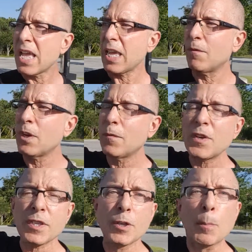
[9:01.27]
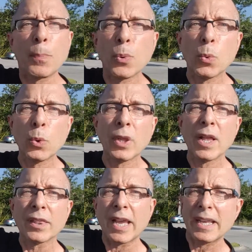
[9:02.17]
Even if it's in a pool,
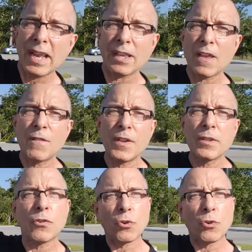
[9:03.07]
like at LA Fitness